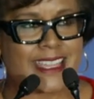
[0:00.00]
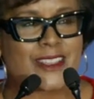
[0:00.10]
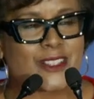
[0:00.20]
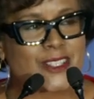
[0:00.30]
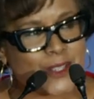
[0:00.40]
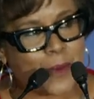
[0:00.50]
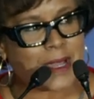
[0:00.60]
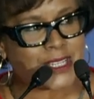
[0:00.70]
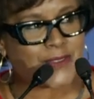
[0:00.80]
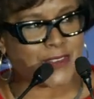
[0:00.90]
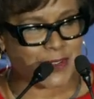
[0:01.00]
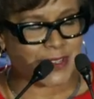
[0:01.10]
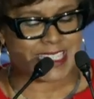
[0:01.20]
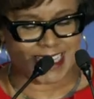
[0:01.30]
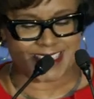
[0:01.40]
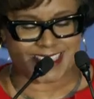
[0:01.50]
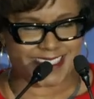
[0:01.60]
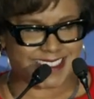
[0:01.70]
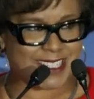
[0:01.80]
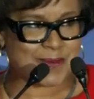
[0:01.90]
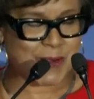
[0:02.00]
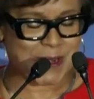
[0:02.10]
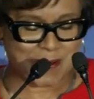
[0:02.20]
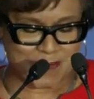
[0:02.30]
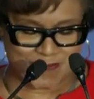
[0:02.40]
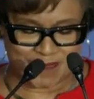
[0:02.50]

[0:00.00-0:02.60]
Thank you so much for your attention this morning.